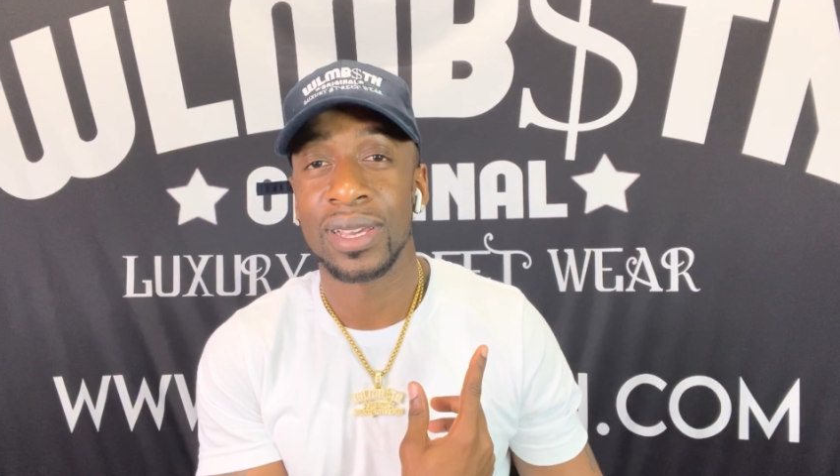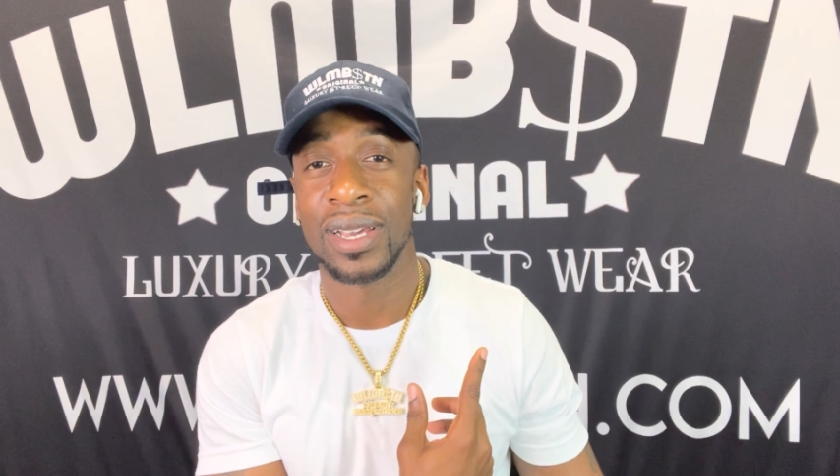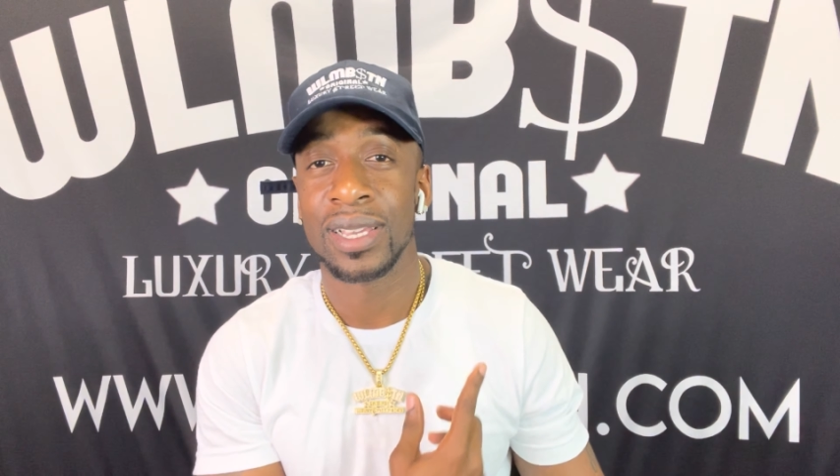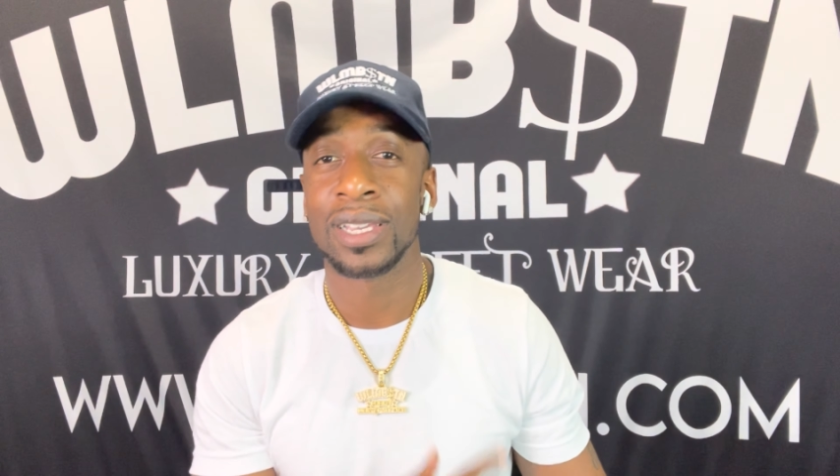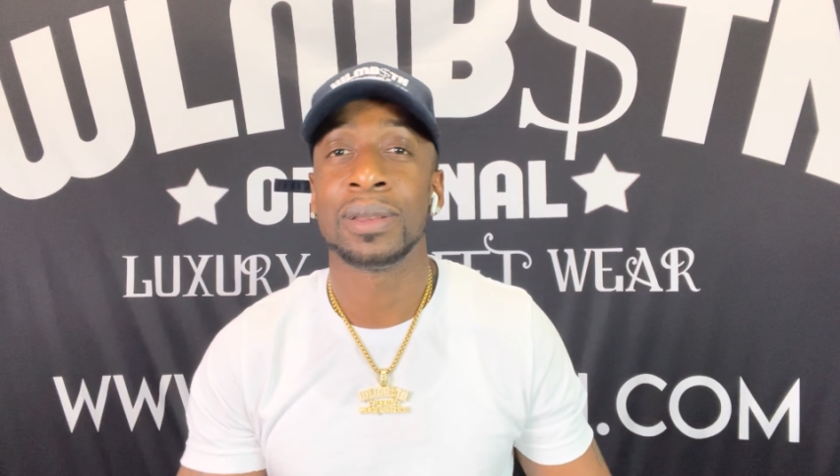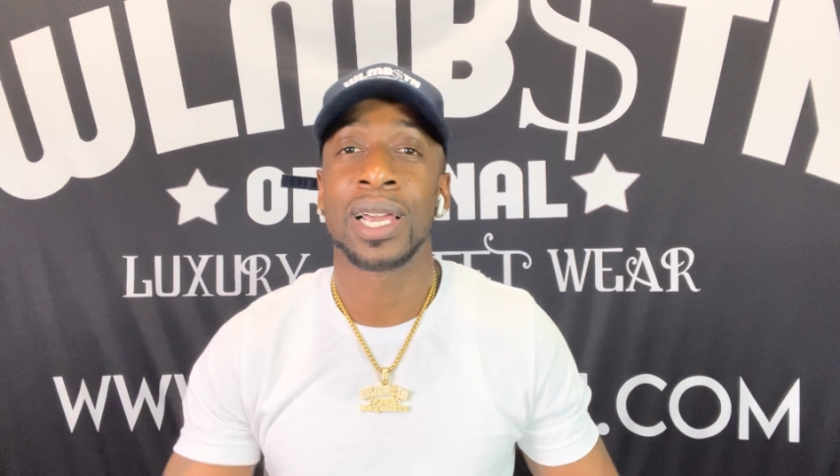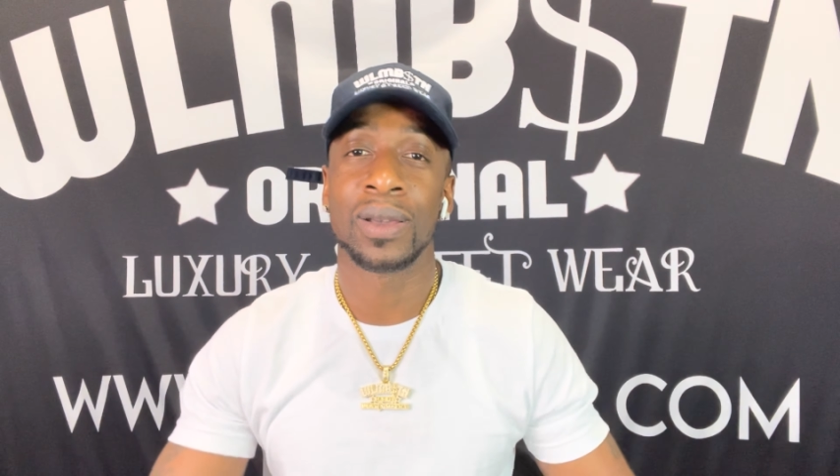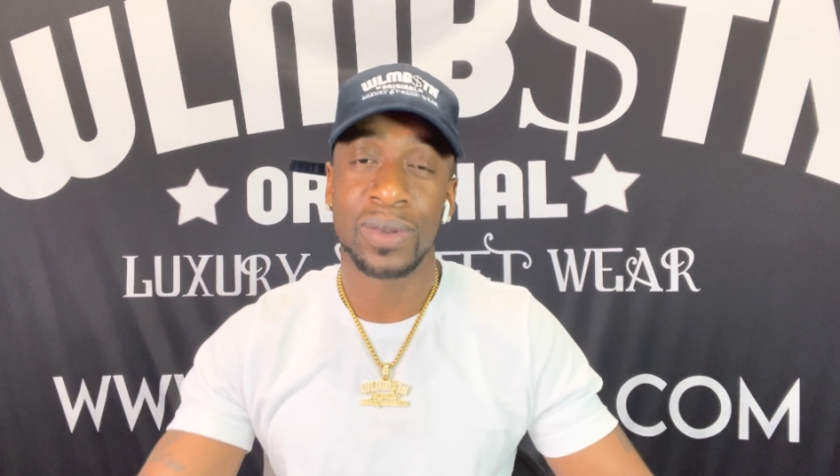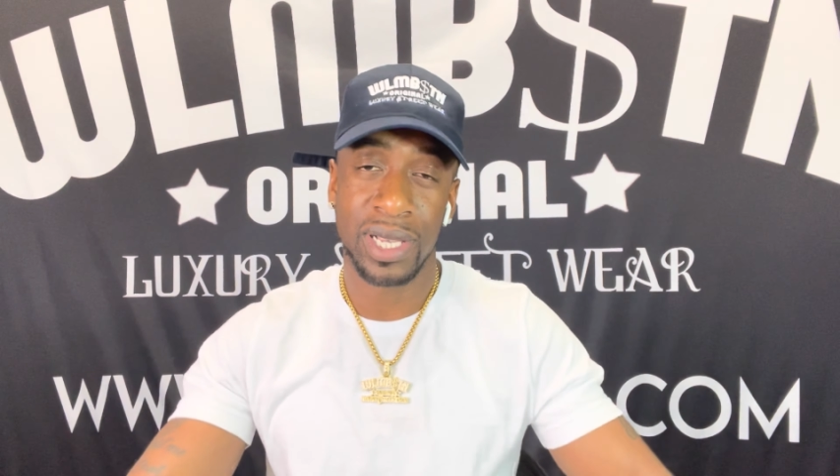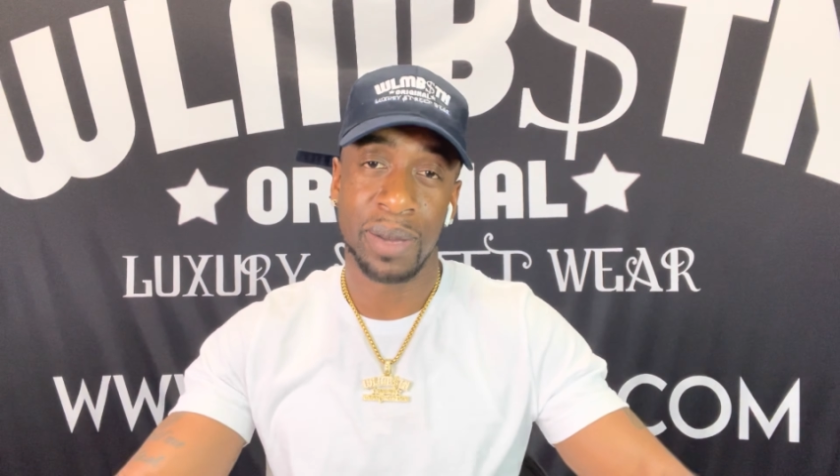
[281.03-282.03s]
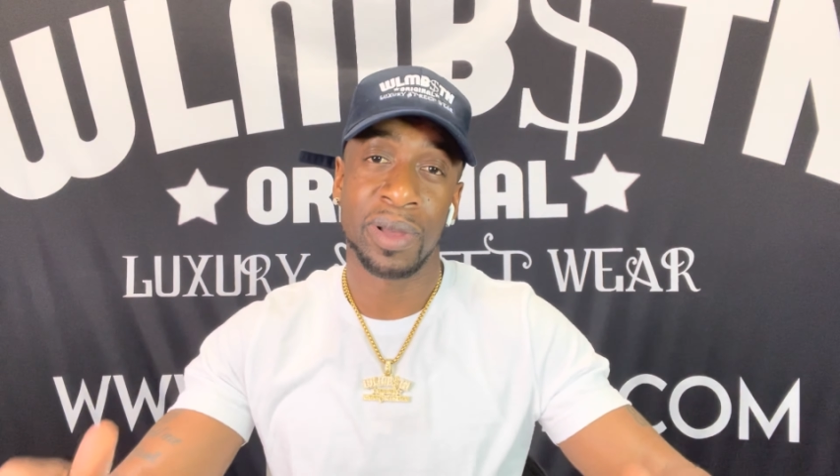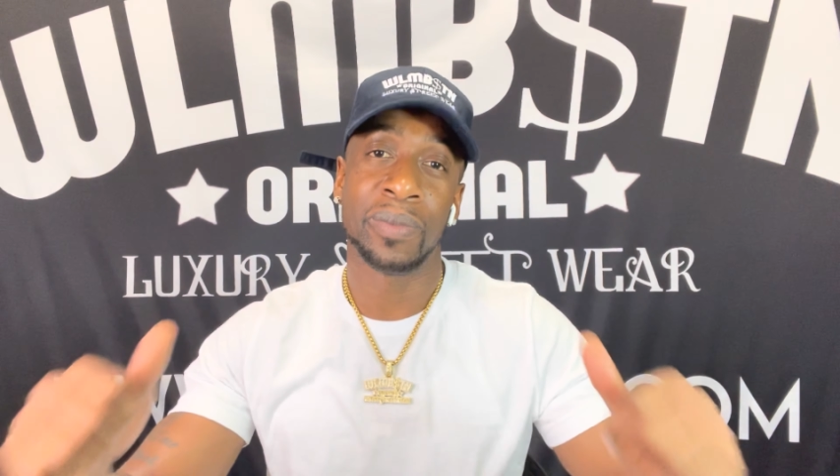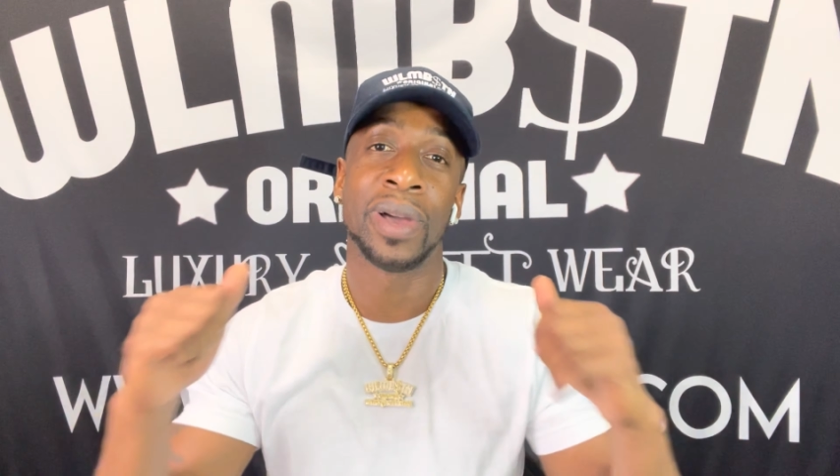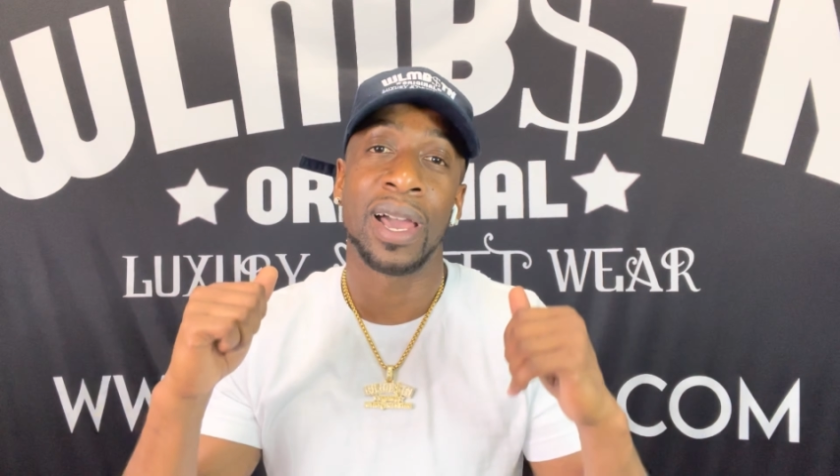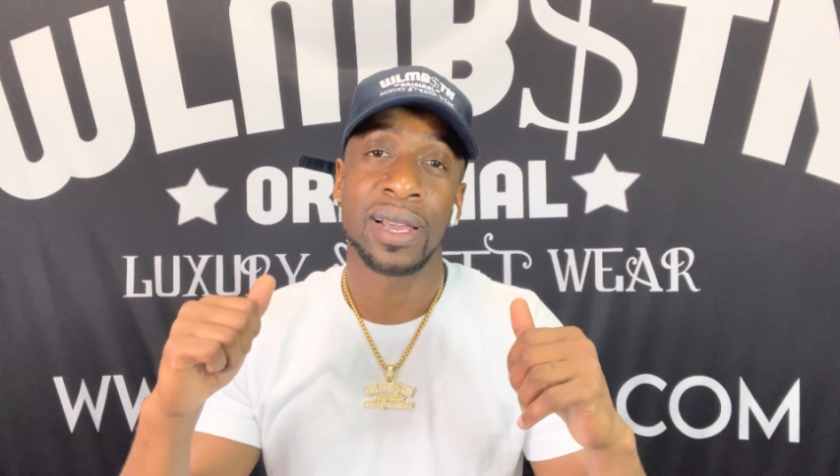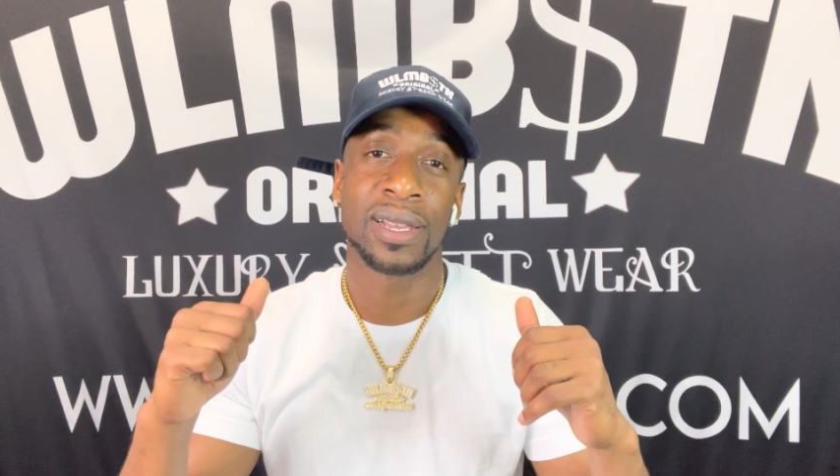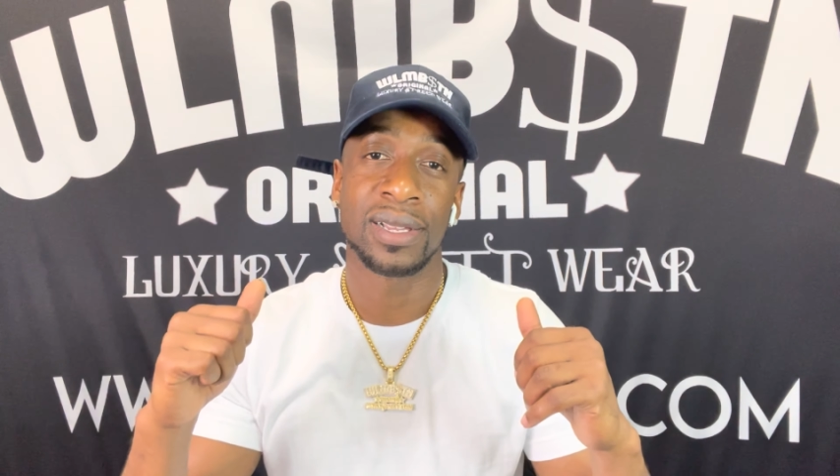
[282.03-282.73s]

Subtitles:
Seemed like it was coming back